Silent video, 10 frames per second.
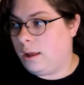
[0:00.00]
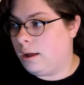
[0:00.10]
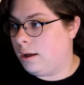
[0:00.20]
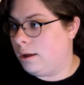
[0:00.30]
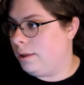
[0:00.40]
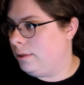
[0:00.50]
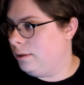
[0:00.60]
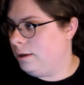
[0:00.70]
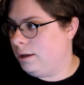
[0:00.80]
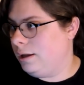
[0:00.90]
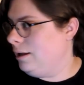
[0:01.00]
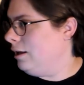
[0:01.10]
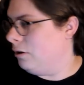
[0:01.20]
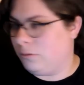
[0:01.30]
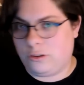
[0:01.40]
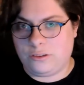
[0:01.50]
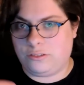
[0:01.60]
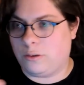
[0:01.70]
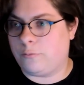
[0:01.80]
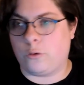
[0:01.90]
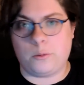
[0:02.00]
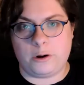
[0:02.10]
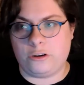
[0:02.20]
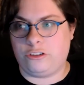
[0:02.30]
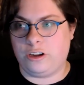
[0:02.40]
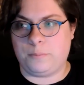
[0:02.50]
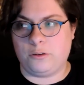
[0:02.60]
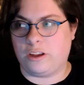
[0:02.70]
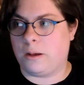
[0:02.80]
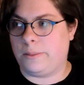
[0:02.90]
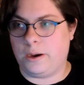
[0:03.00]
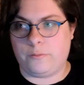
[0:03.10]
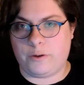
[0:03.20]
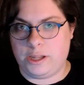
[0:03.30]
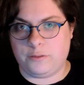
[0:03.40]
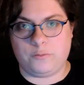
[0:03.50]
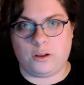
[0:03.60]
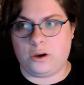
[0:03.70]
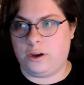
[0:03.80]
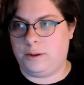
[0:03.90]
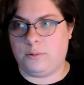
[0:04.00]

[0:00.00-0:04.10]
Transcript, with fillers: uh, you know, some Forerunner ship was out there fighting the Flood,